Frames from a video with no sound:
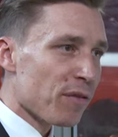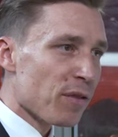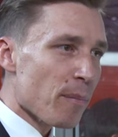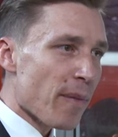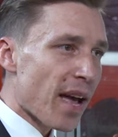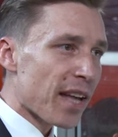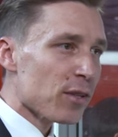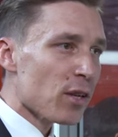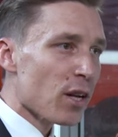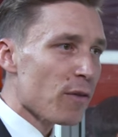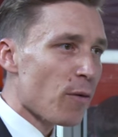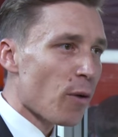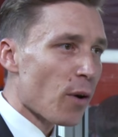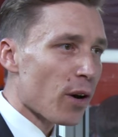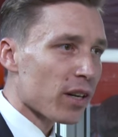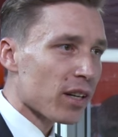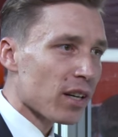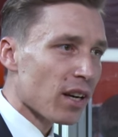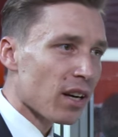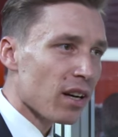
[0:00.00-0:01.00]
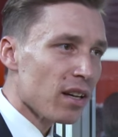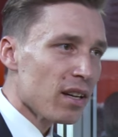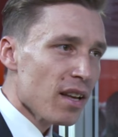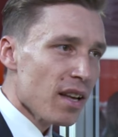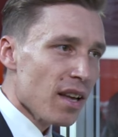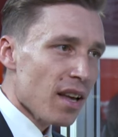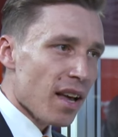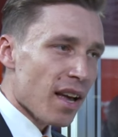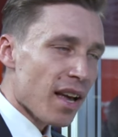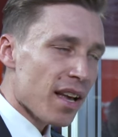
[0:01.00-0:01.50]
of a manual worker
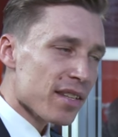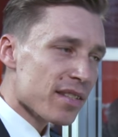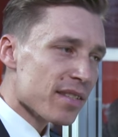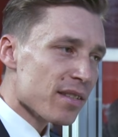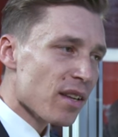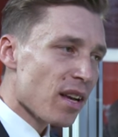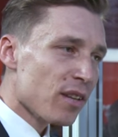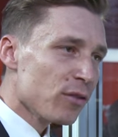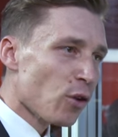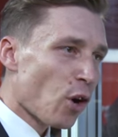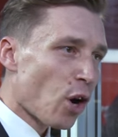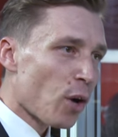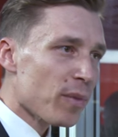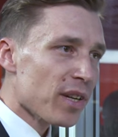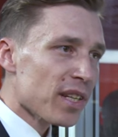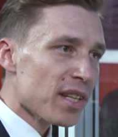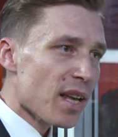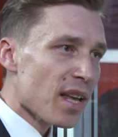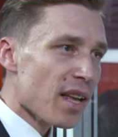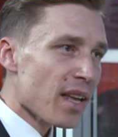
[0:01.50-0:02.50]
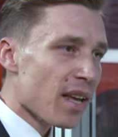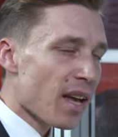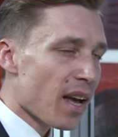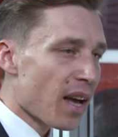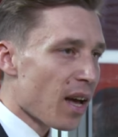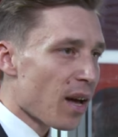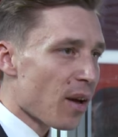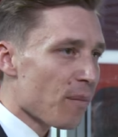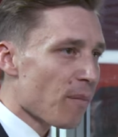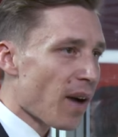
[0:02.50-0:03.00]
is normally
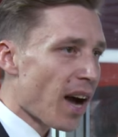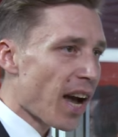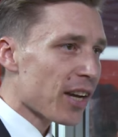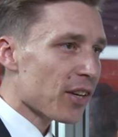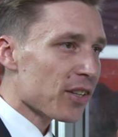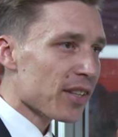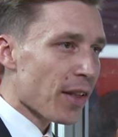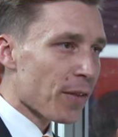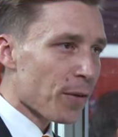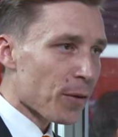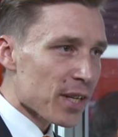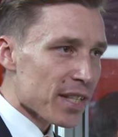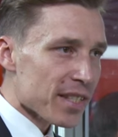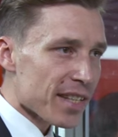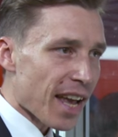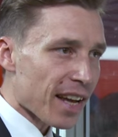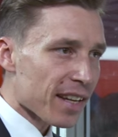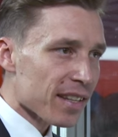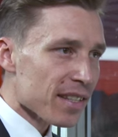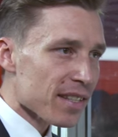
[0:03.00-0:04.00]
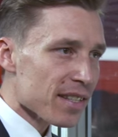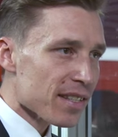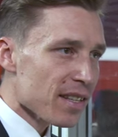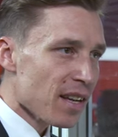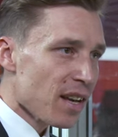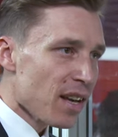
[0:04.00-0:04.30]
higher than 3 seconds.